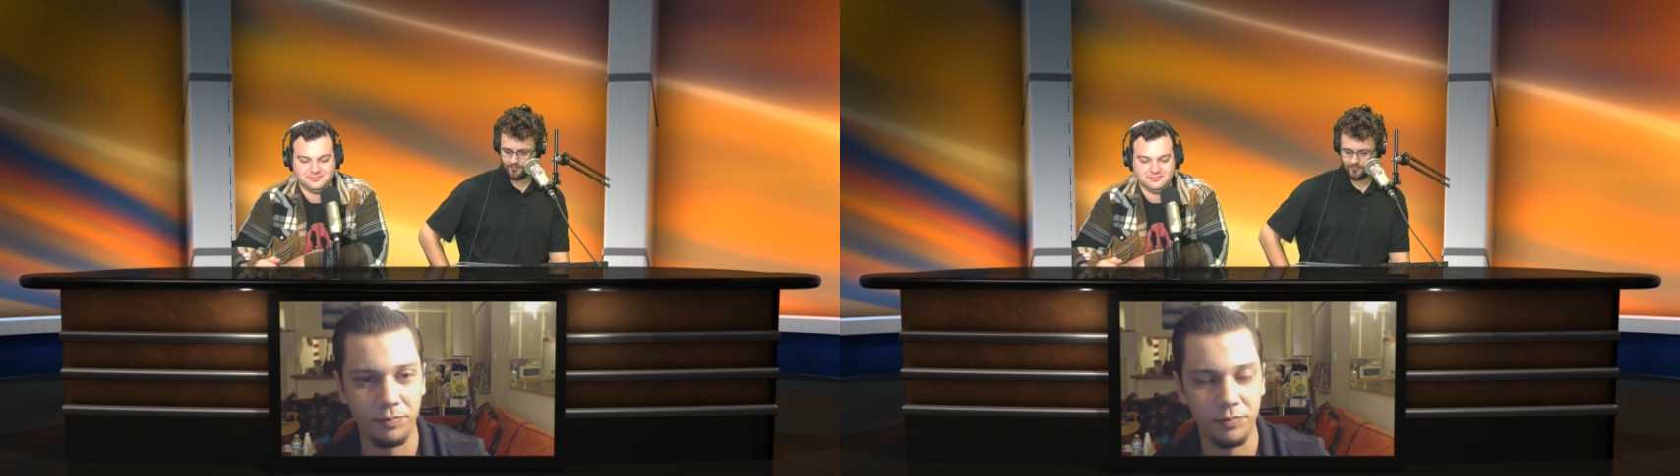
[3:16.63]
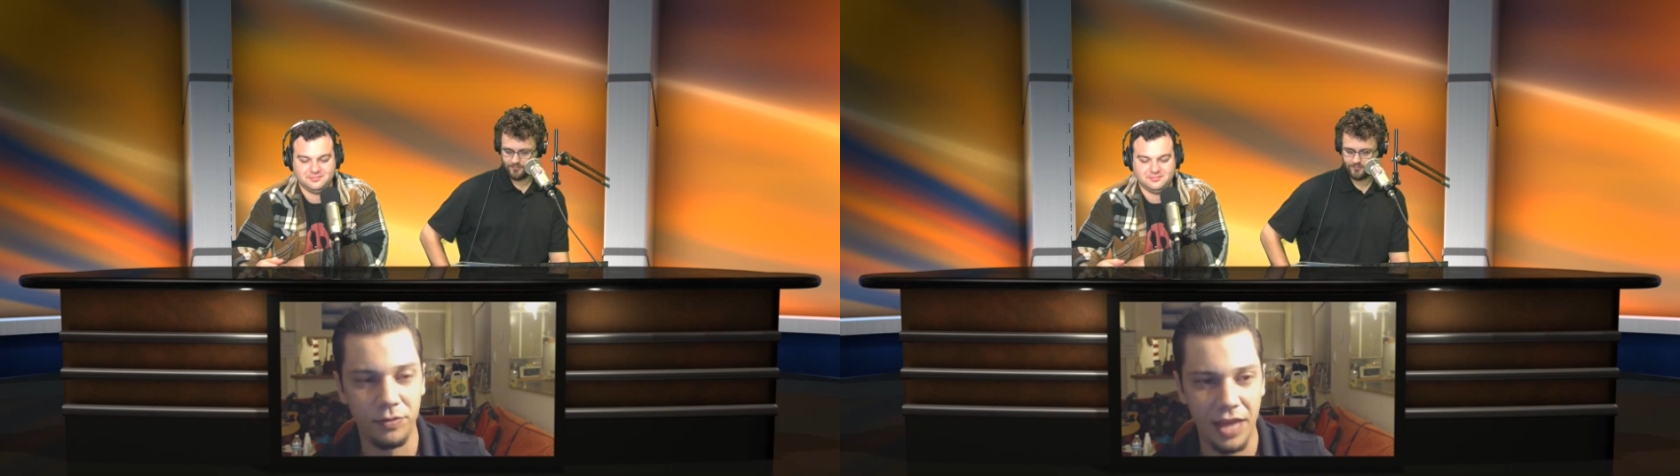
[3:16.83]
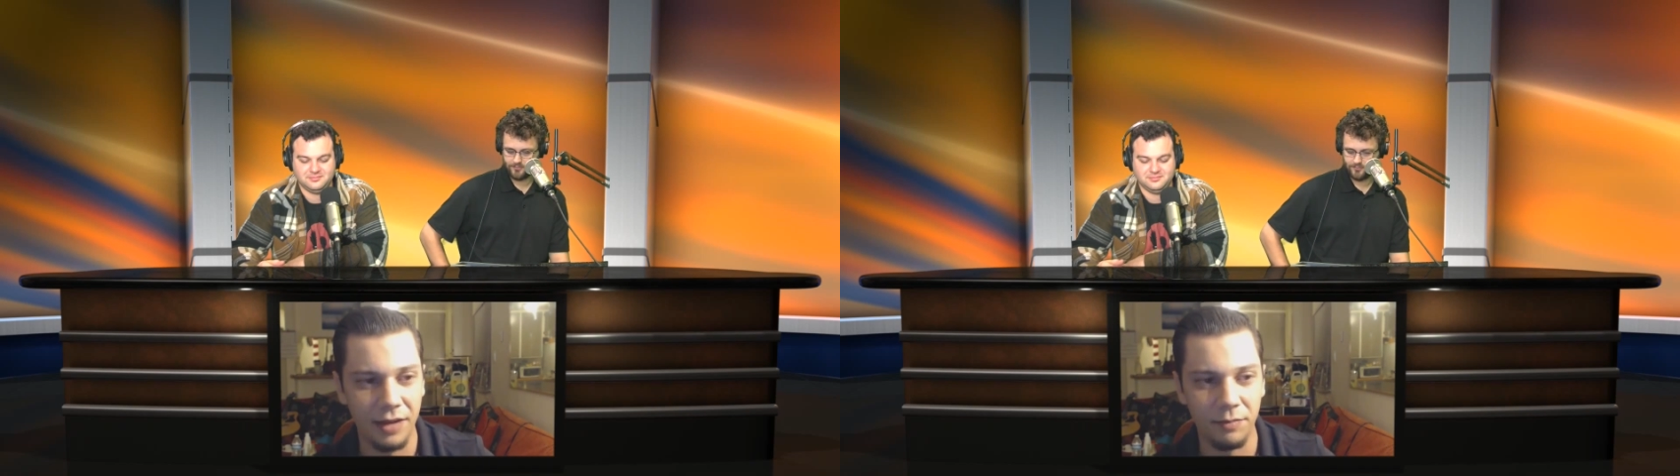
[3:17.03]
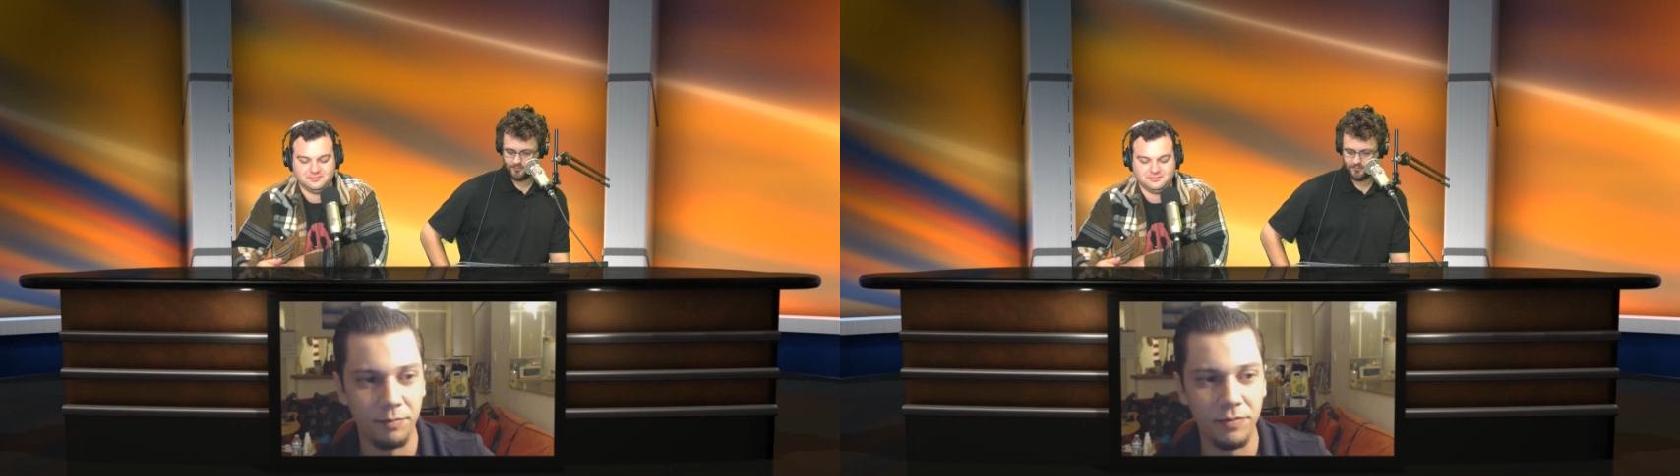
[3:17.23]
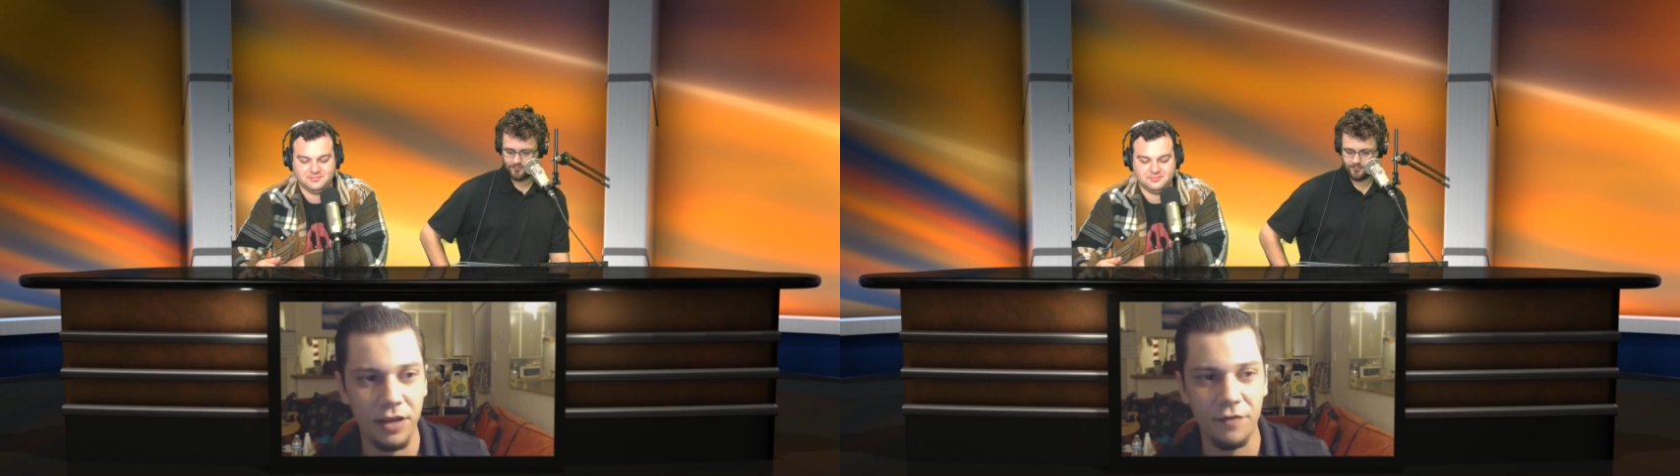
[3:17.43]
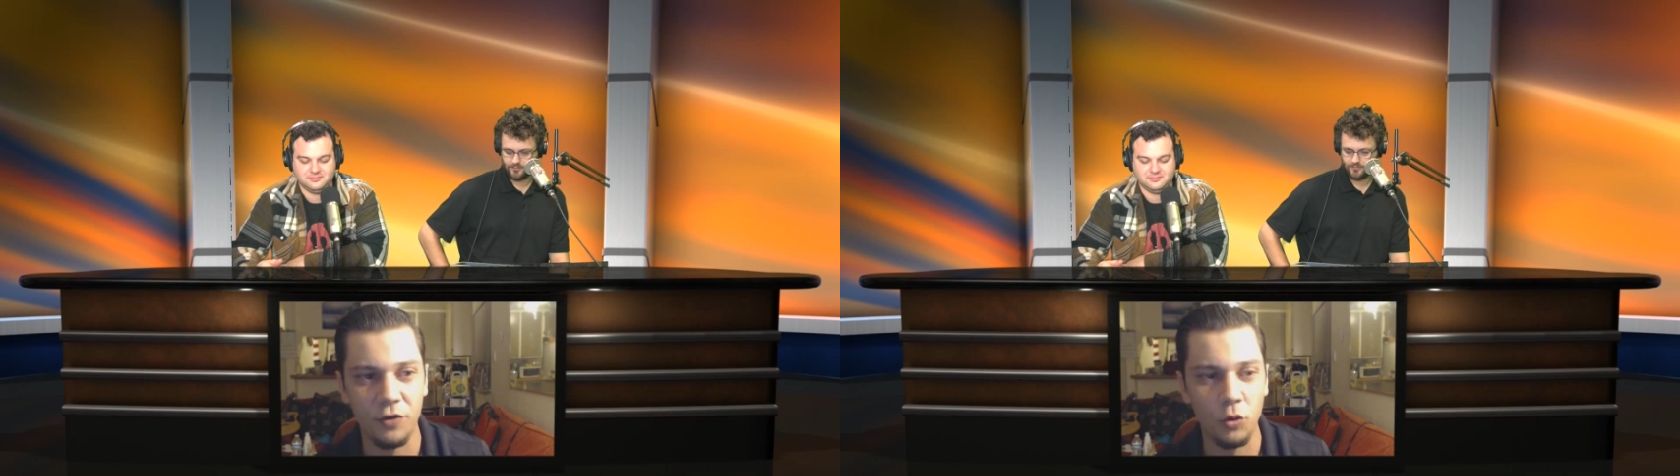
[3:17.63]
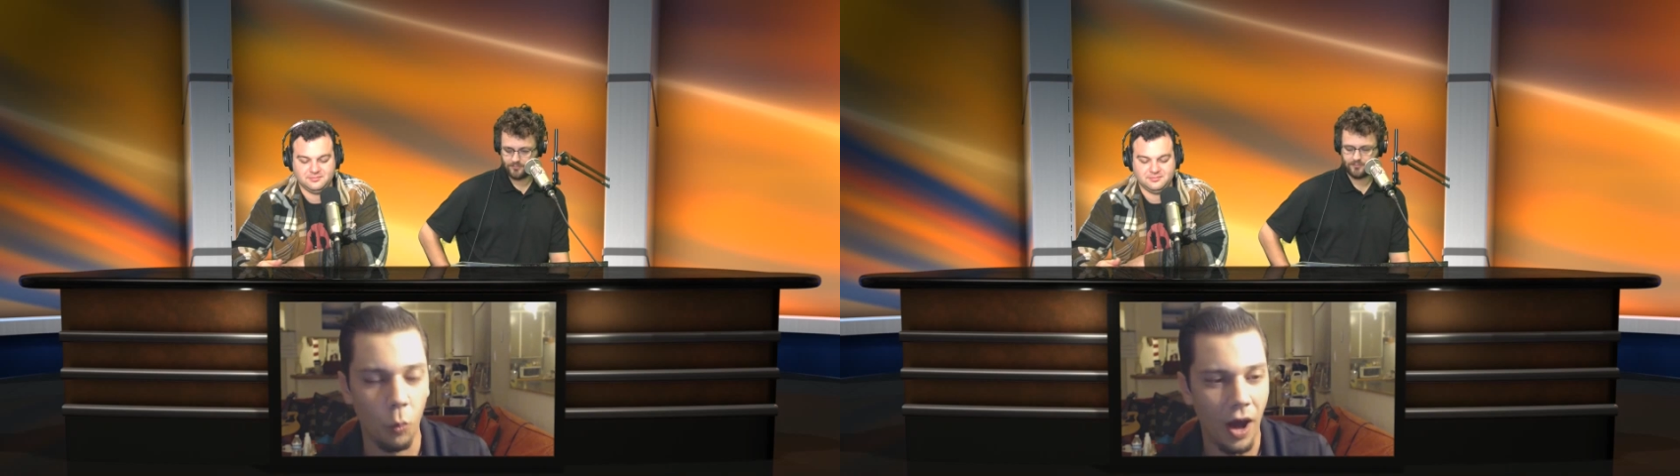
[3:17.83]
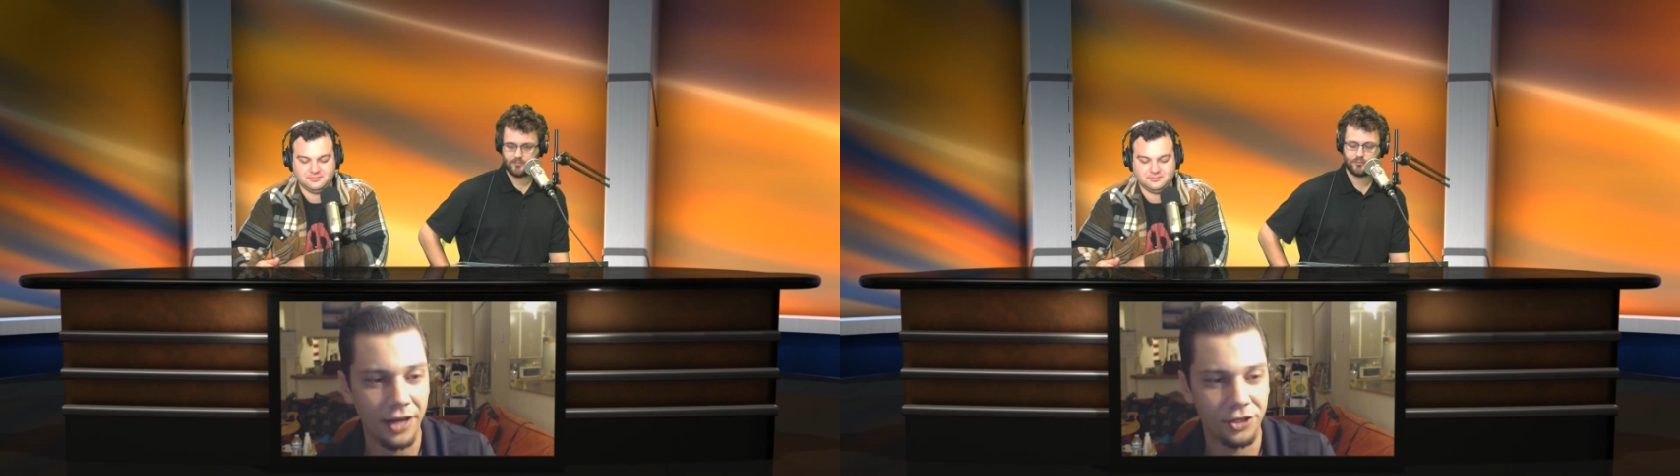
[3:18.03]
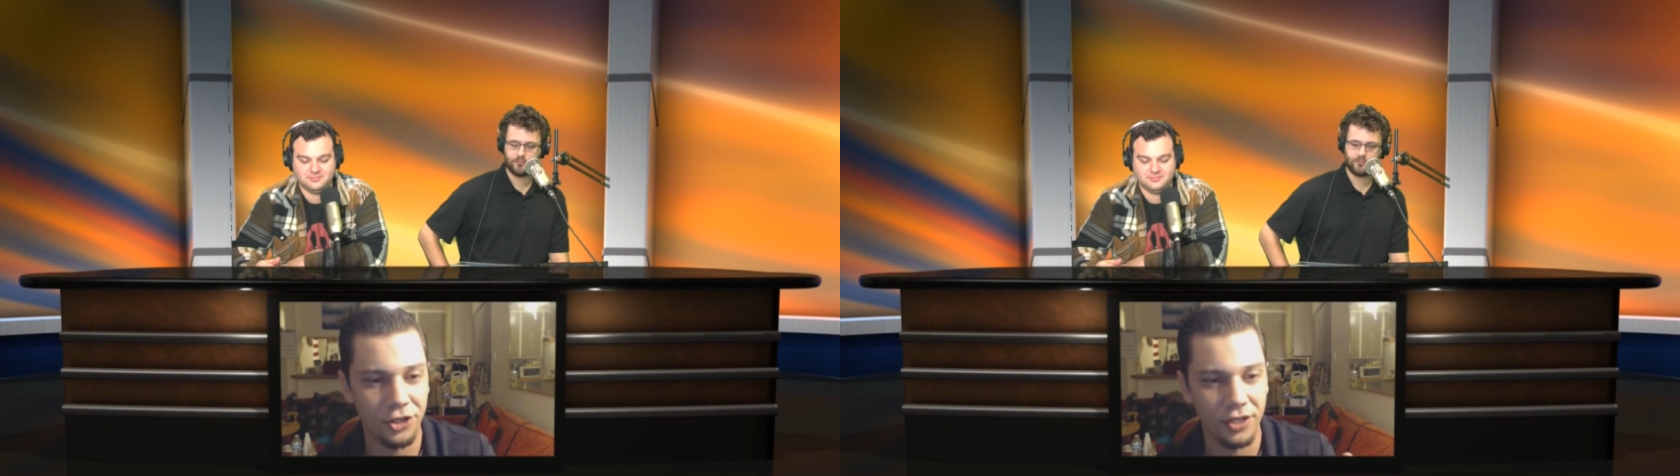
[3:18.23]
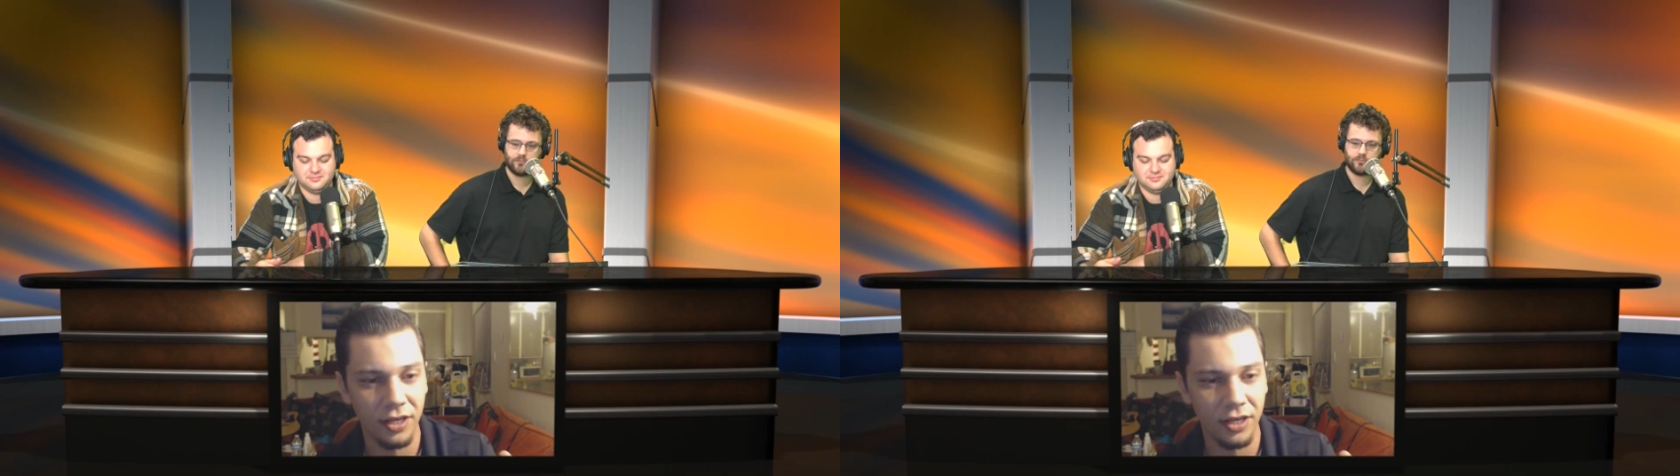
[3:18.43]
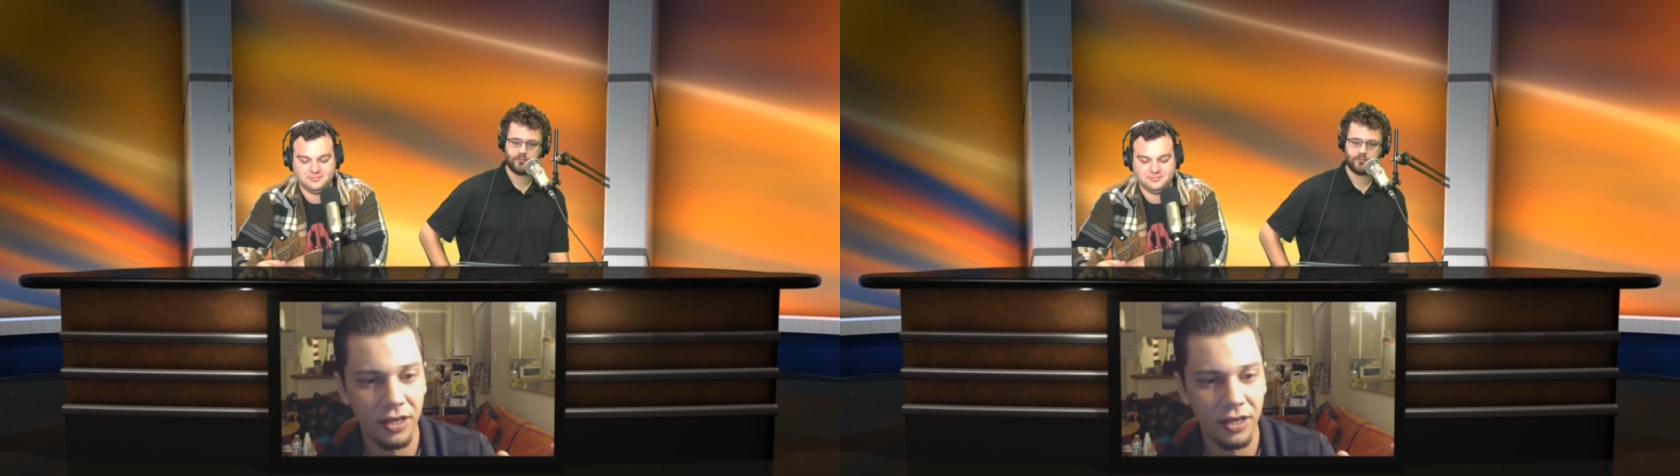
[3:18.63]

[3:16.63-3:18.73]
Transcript: said, if you watch